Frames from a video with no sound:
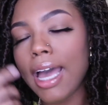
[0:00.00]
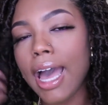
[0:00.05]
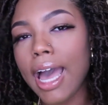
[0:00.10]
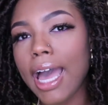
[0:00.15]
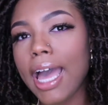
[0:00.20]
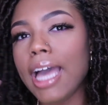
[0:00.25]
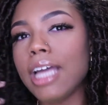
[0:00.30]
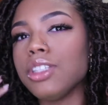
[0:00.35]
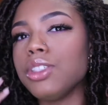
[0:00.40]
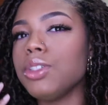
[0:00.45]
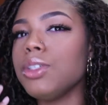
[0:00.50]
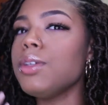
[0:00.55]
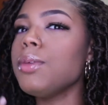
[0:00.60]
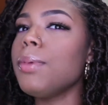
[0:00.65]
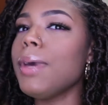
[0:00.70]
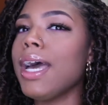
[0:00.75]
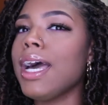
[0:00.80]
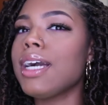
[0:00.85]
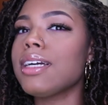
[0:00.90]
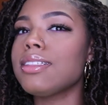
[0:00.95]
I had 2
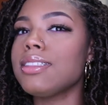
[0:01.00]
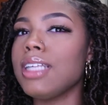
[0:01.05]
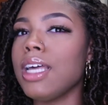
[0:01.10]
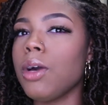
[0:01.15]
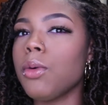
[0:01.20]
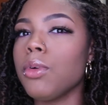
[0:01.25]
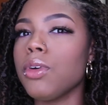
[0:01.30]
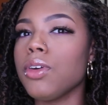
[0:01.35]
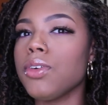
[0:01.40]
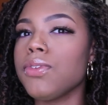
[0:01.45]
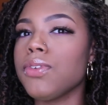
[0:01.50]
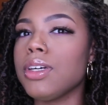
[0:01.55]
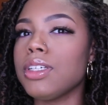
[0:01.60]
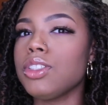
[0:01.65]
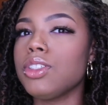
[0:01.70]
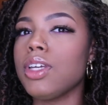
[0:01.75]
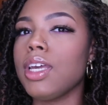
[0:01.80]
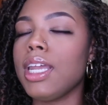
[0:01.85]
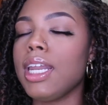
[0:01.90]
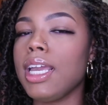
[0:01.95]
packs that were
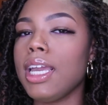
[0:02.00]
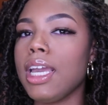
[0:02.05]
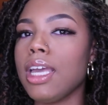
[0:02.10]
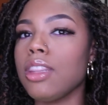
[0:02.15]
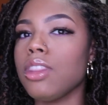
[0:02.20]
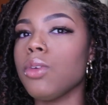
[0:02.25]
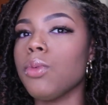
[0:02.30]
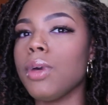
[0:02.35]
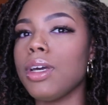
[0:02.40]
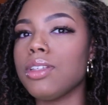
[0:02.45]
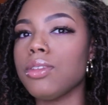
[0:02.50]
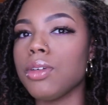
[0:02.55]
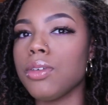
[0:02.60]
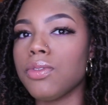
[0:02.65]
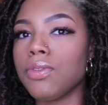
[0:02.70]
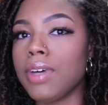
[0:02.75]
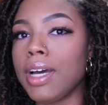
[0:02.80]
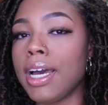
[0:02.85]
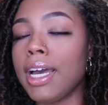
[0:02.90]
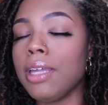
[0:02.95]
frustrating and the rest were
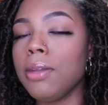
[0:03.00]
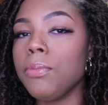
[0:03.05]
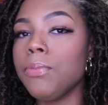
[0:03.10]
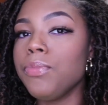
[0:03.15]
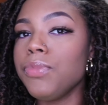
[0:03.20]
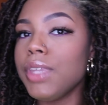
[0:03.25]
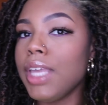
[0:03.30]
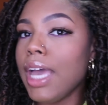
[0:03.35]
fun.